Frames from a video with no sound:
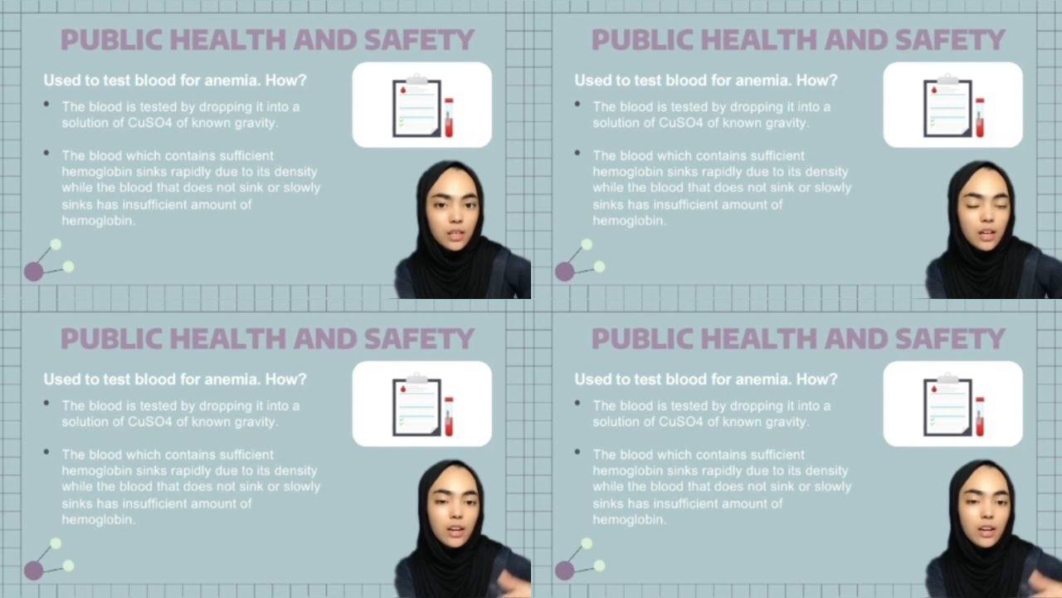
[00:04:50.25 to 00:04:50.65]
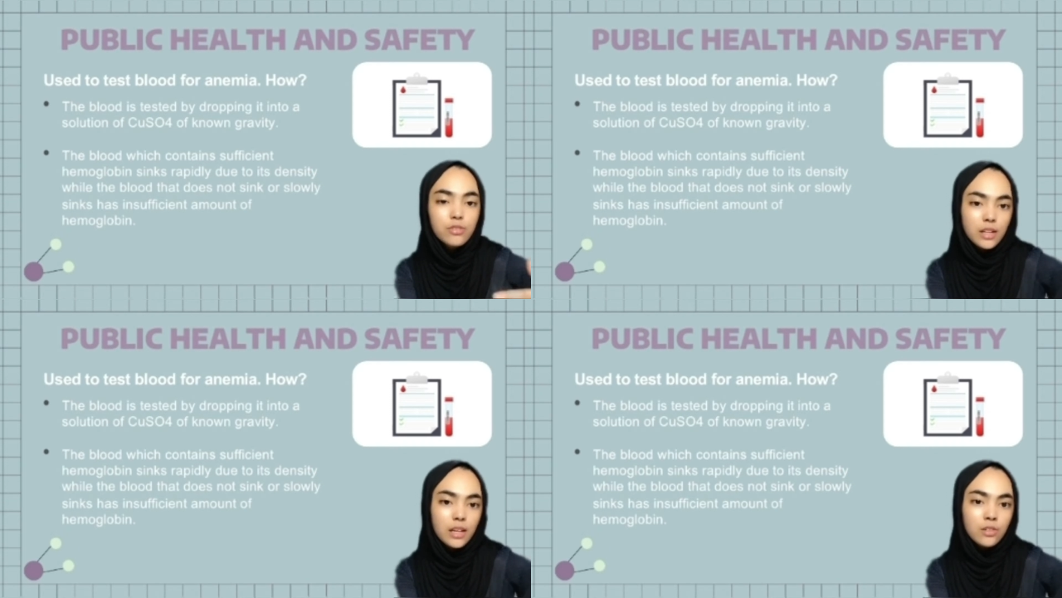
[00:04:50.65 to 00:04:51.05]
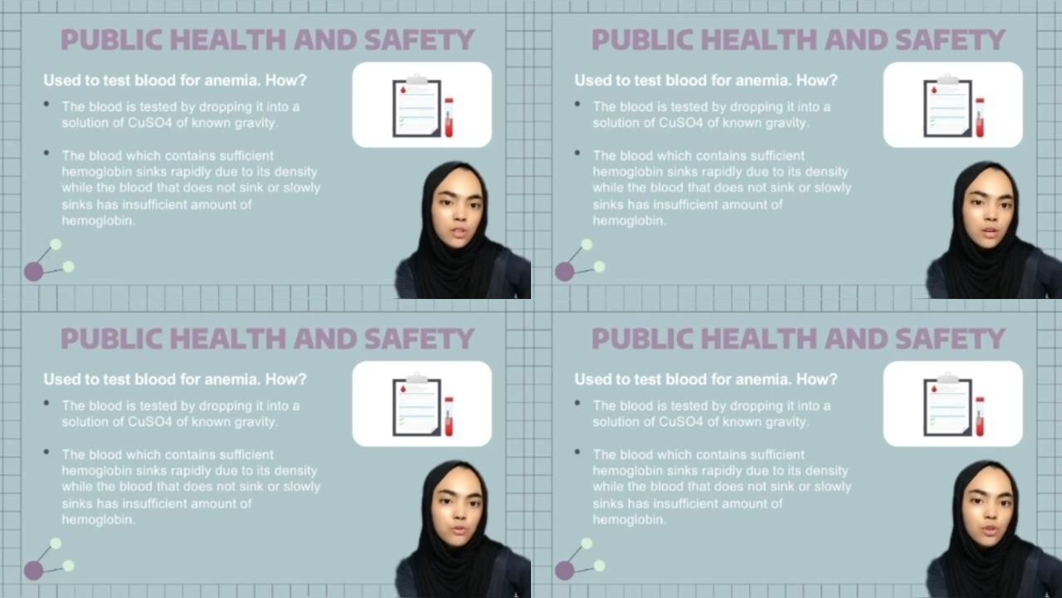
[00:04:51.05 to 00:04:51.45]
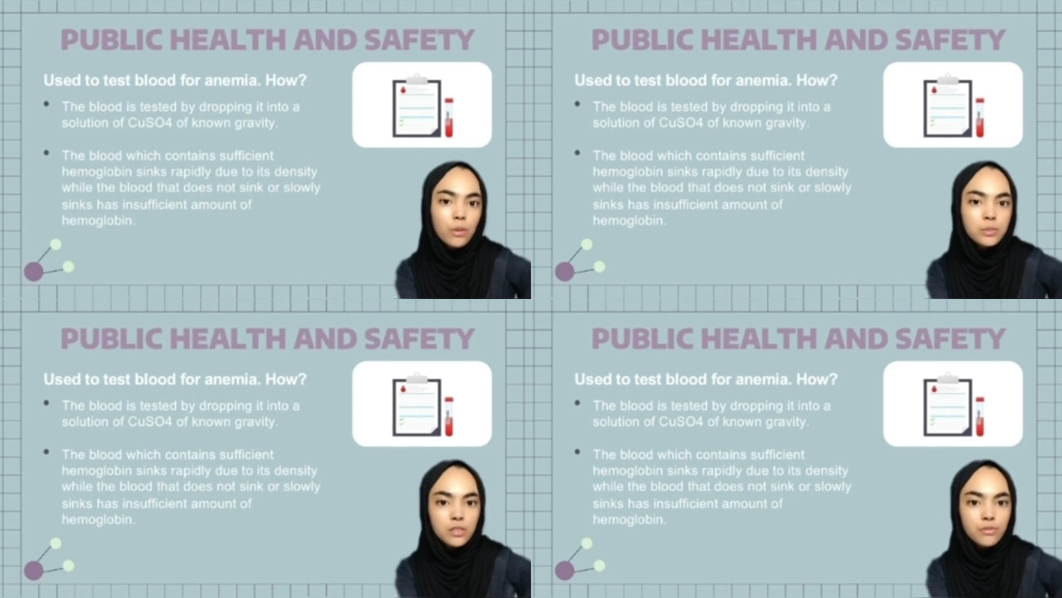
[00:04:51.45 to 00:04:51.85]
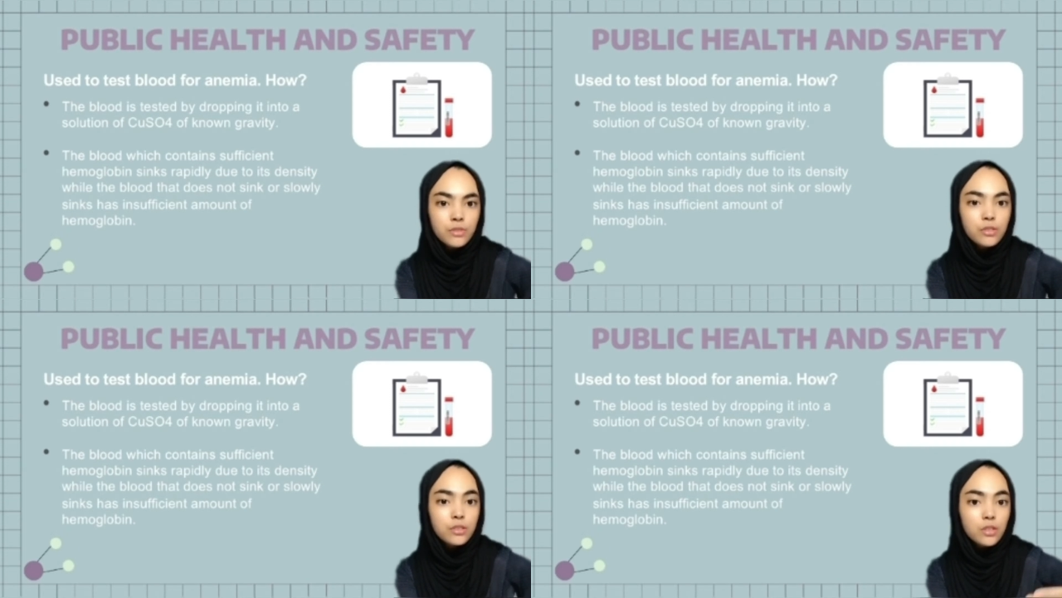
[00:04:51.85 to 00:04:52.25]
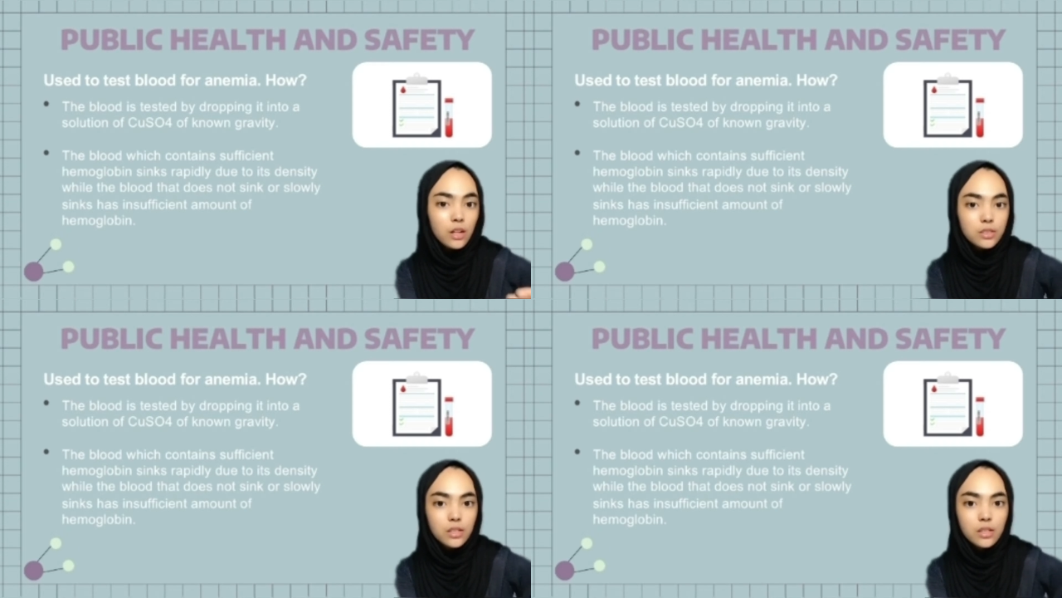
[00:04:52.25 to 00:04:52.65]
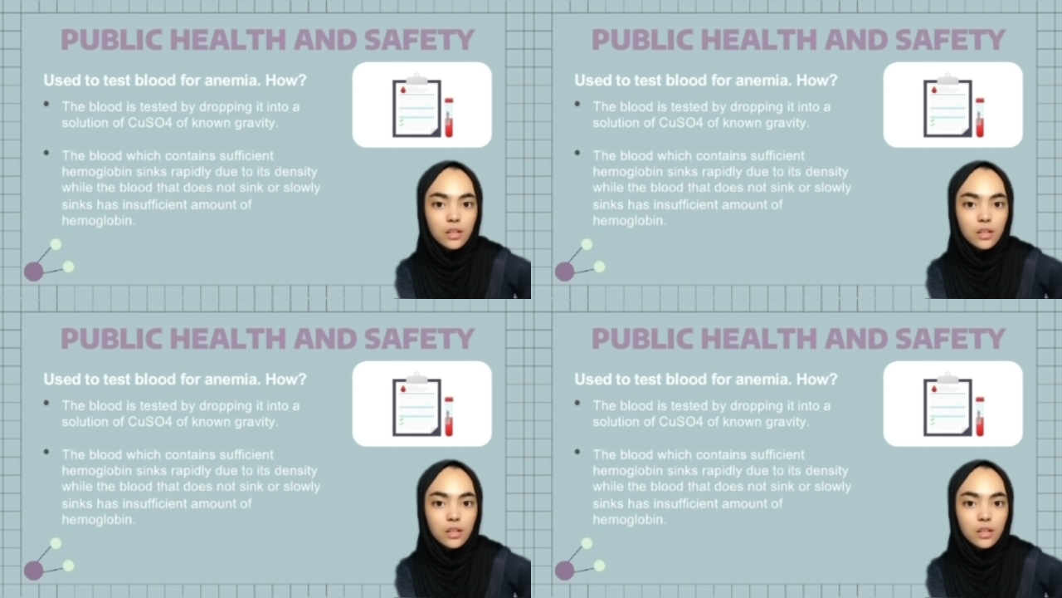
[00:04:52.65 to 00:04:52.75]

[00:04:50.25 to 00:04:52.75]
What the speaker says: and after that you have to observe the results,